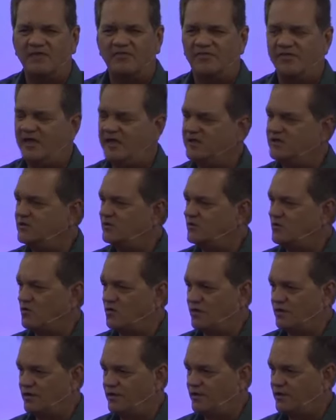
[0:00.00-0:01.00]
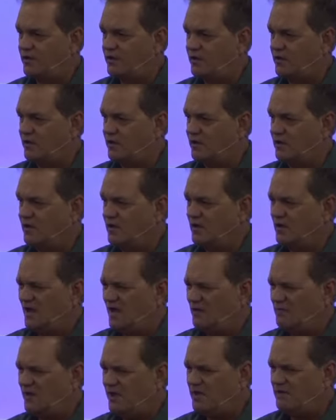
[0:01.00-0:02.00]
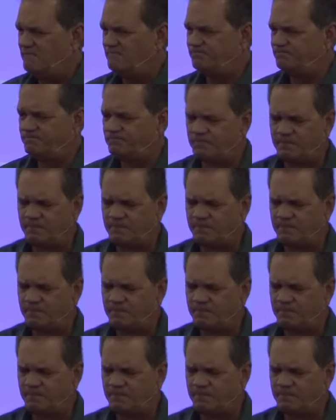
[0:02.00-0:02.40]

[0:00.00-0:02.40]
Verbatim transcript: Thank you, Lord. Amen.